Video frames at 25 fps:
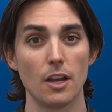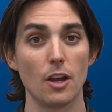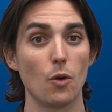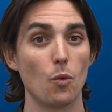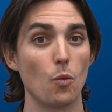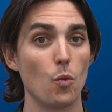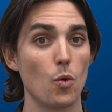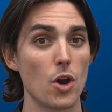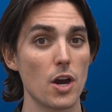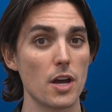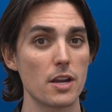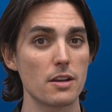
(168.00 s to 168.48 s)

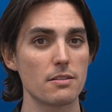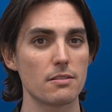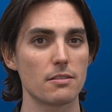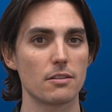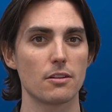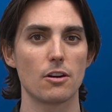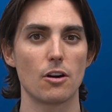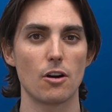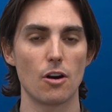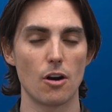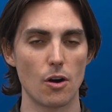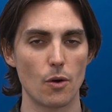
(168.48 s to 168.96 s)
1.
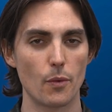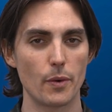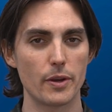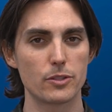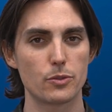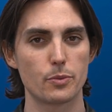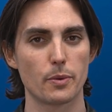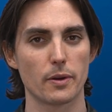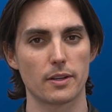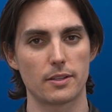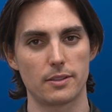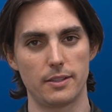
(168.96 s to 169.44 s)

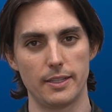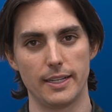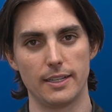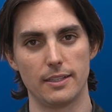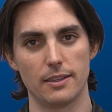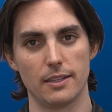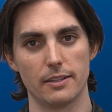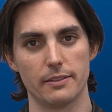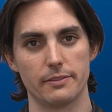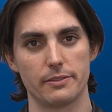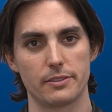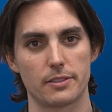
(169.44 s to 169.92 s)
Always wear clean
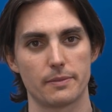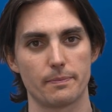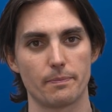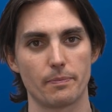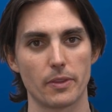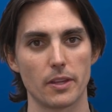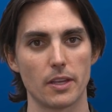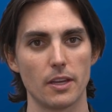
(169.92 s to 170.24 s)
gloves.